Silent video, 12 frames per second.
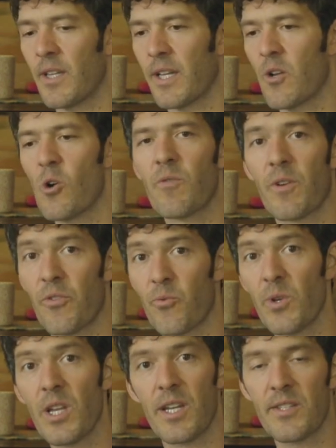like
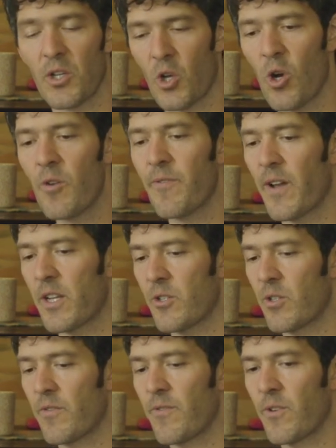it's a
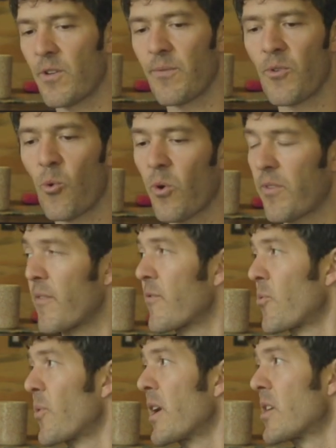cofactor for north of
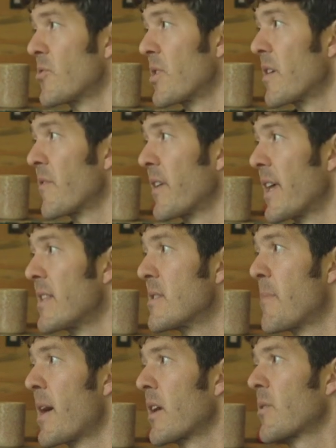300 different
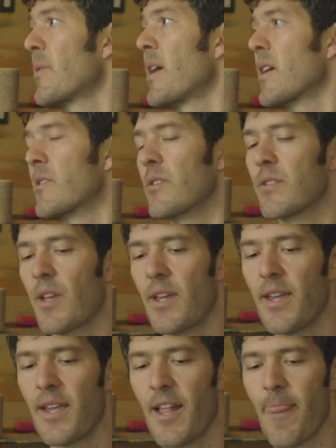enzymatic reactions.
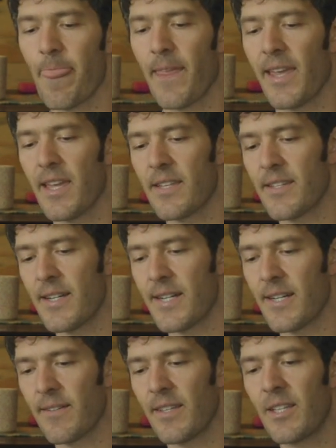And
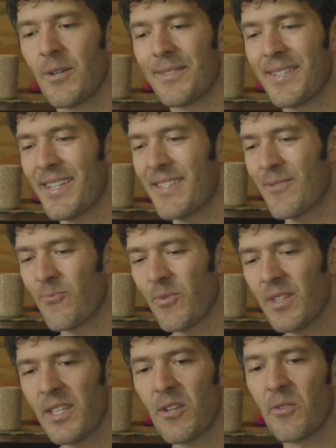it's
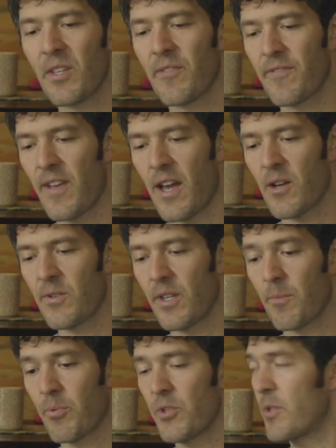really only found in
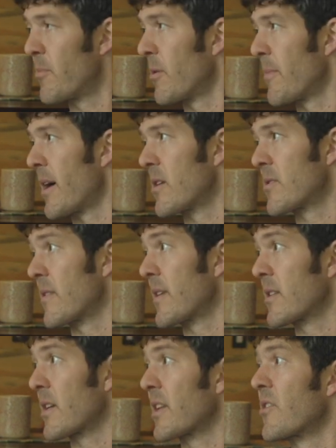appreciable amounts in
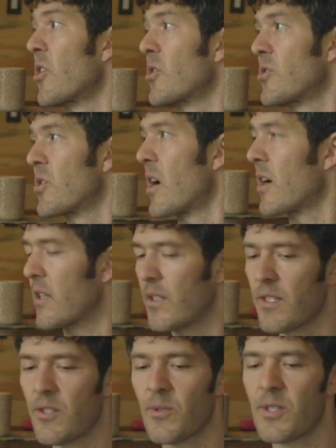things like dark
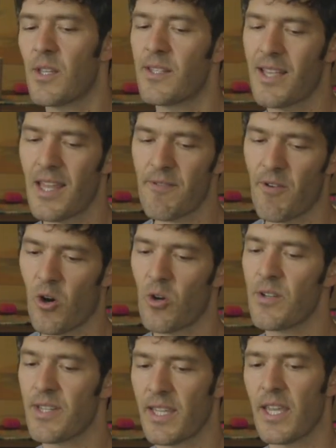chocolate. So it's kind of
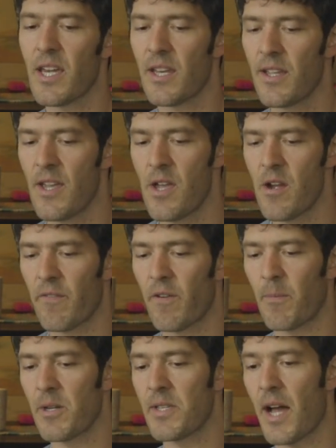hard to get
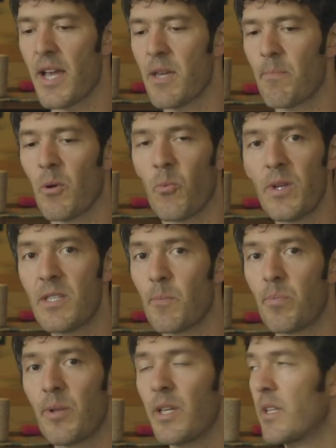from our diet, but we
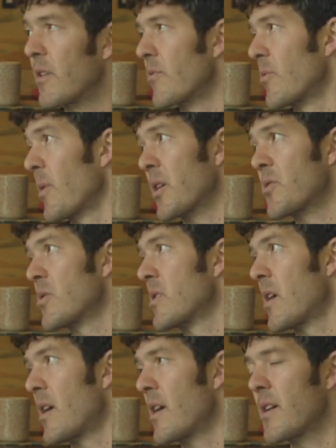deplete it through
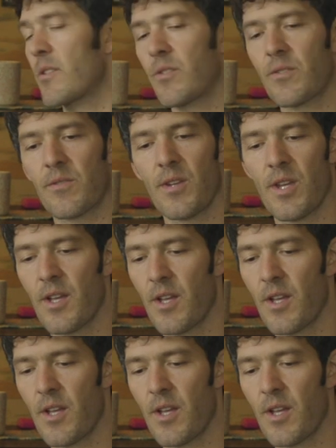exercise,